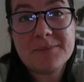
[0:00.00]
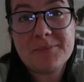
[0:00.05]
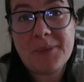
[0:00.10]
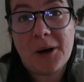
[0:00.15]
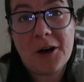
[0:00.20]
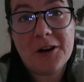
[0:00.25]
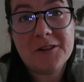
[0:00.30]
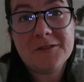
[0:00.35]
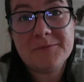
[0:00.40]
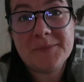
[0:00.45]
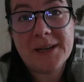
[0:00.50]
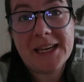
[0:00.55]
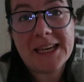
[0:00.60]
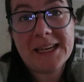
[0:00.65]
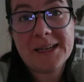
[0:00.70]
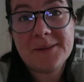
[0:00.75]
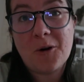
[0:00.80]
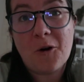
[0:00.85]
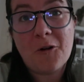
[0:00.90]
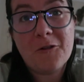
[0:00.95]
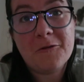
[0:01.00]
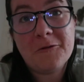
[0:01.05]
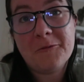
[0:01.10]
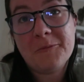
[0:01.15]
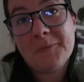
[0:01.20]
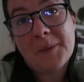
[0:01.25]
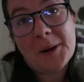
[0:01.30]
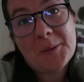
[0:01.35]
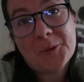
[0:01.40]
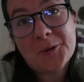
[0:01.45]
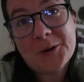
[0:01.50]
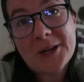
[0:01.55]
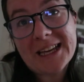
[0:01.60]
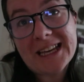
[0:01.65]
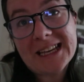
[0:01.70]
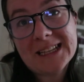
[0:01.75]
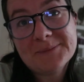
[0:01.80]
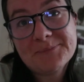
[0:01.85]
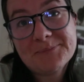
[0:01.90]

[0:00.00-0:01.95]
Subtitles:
part of me off my body.